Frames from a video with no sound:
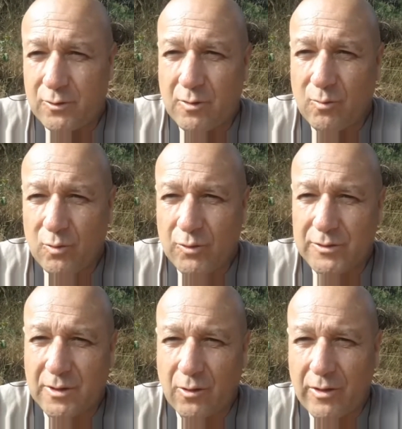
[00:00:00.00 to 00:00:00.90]
And with
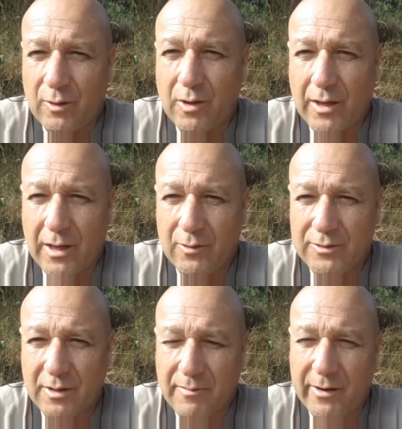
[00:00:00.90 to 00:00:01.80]
all respect,
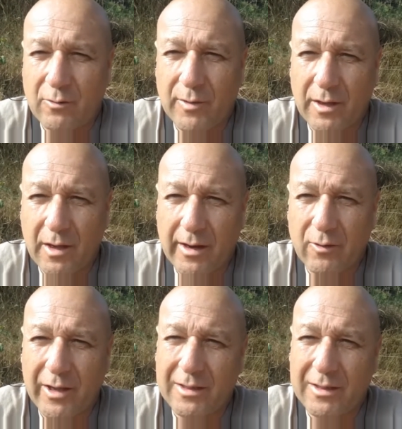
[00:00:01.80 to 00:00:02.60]
and I will say